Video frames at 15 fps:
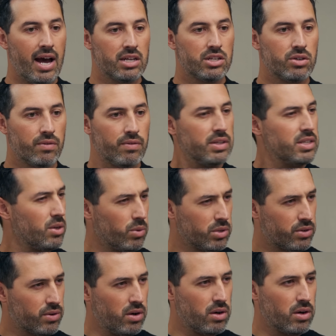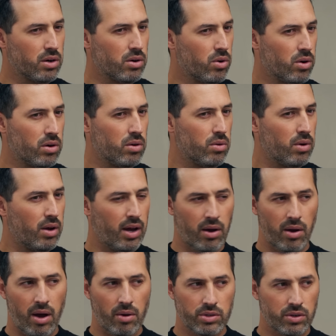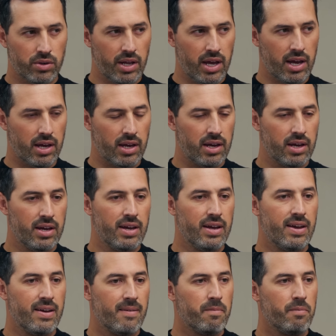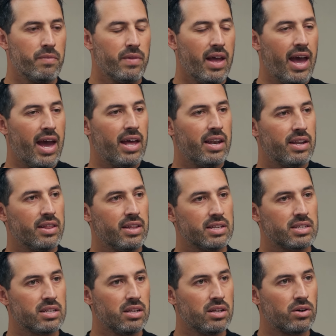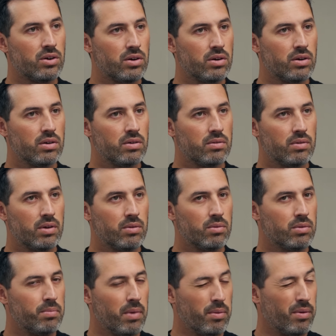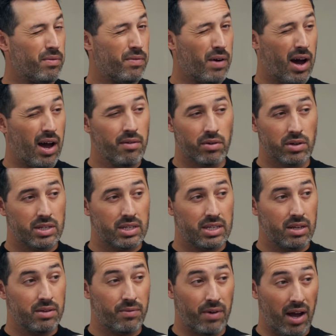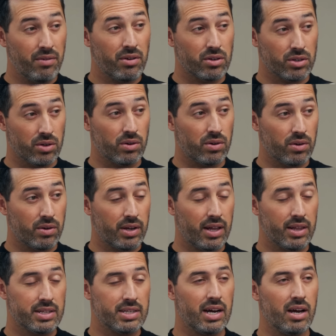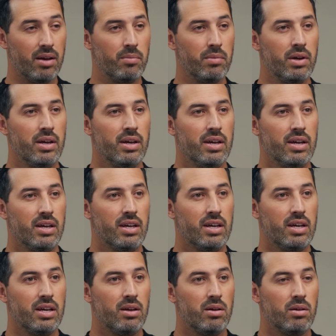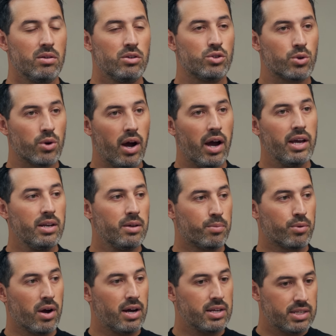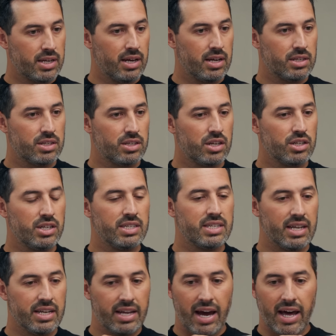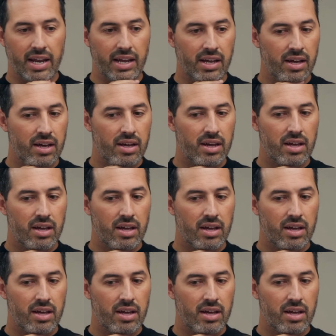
asked her, Felicity, what's wrong? Or how was your day? And this little, maybe 5 years old at the time, trying to process, she said, Daddy,